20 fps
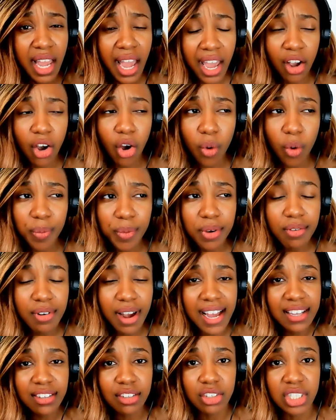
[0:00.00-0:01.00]
I hope you
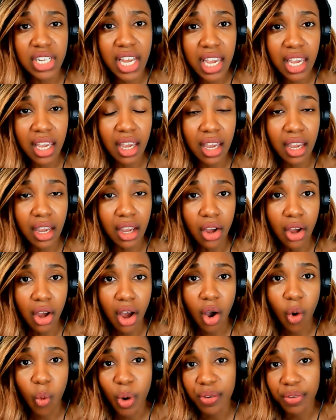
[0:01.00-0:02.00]
guys are taking
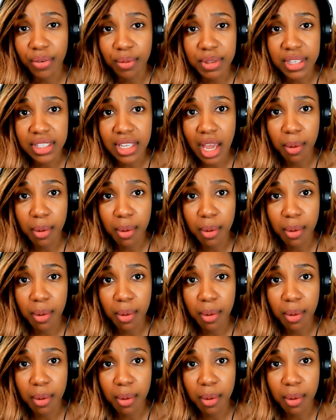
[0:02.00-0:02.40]
away from this